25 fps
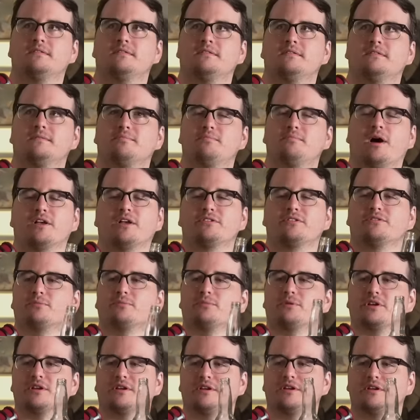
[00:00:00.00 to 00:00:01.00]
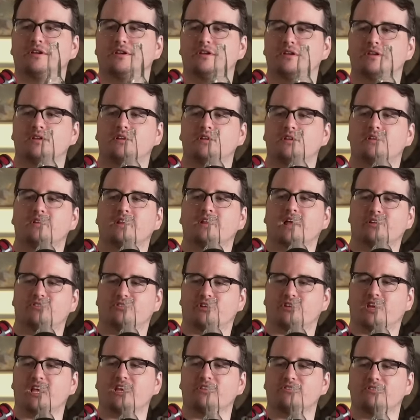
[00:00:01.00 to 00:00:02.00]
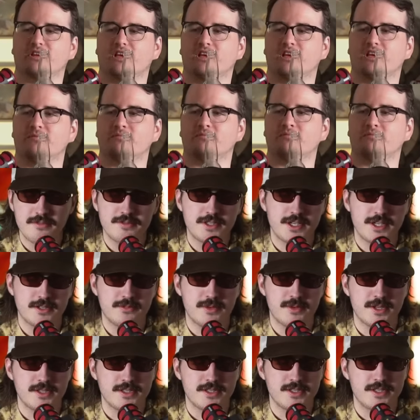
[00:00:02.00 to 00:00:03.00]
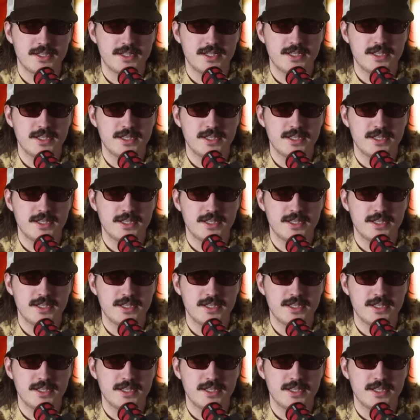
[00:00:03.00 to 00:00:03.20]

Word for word: Possibly. Education I feel game? like I've about this.